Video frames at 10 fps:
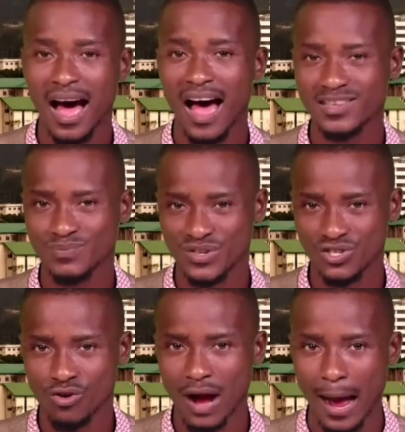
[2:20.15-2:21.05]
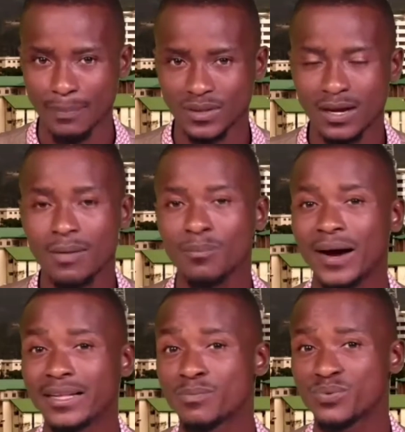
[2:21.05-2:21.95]
as prescribed
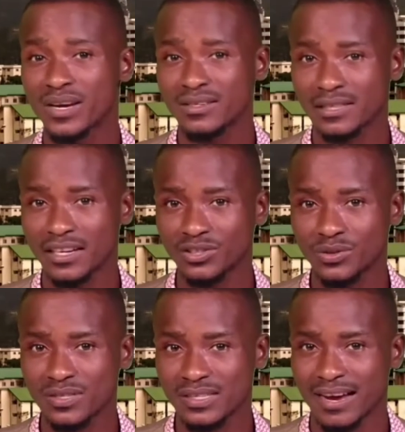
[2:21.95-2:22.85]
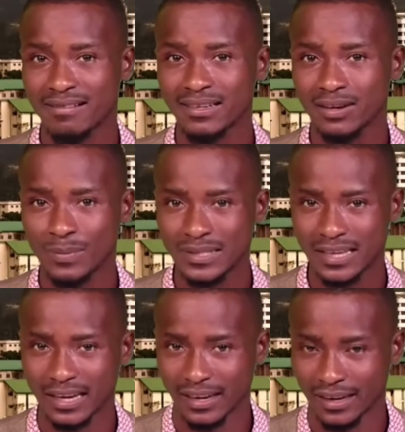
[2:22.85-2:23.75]
by the Presidential Steering
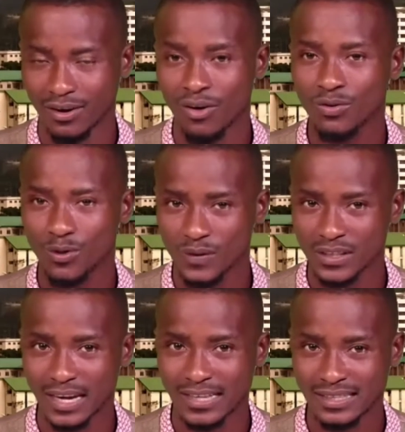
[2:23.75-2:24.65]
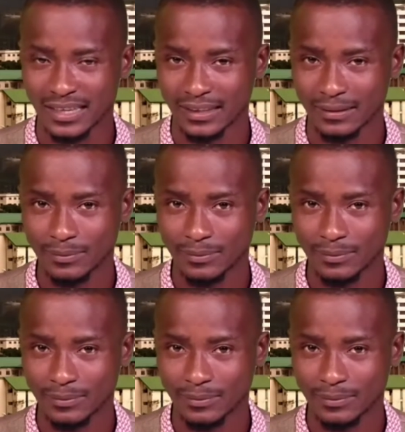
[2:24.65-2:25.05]
Committee on COVID-19.